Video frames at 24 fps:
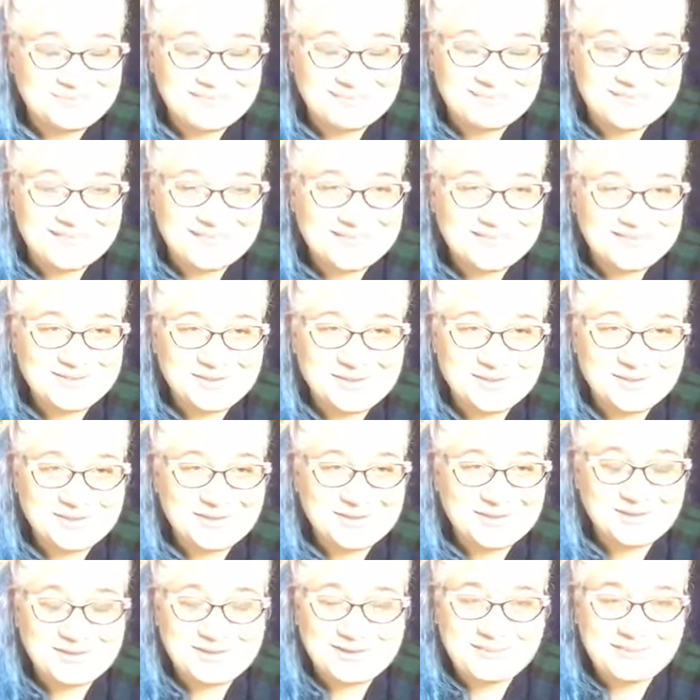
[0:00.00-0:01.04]
That's cool.
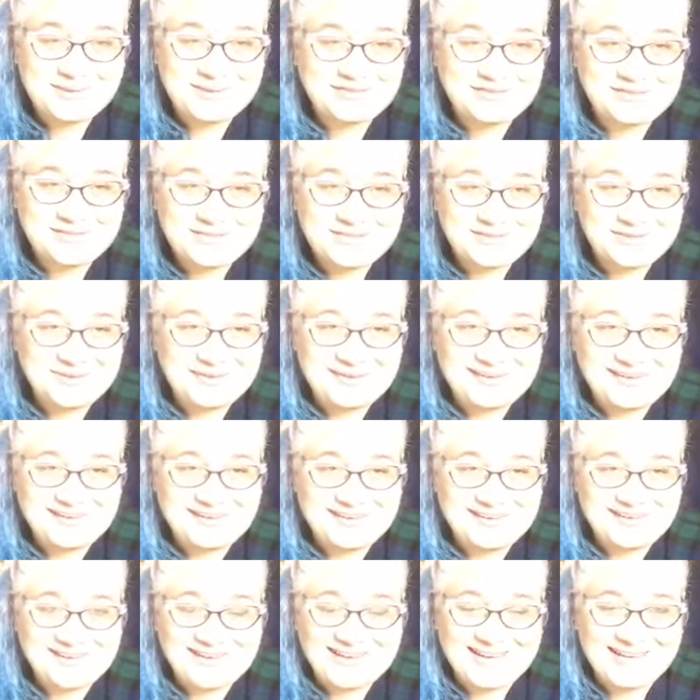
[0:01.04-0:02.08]
You can be
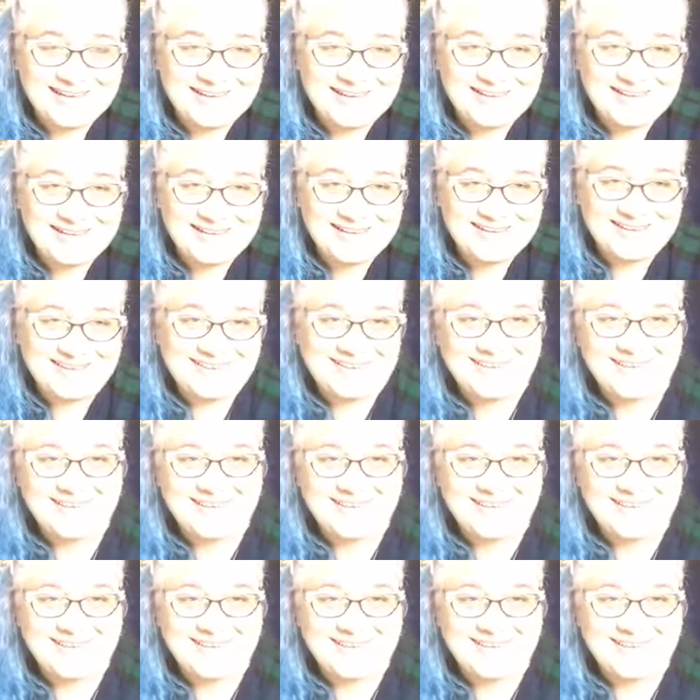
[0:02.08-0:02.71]
frustrated. I get it.